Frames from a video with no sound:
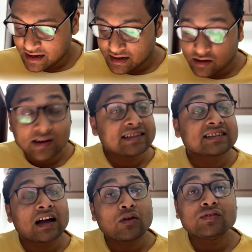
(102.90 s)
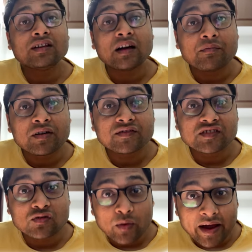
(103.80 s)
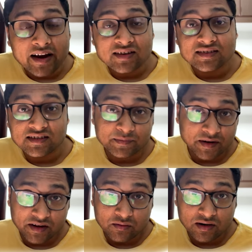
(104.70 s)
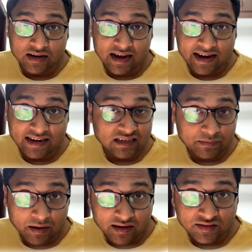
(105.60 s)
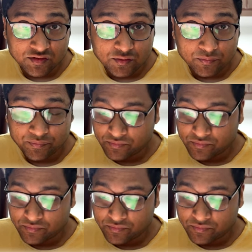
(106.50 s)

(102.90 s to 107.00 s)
Now let's count the number of squares this particular line has passed through.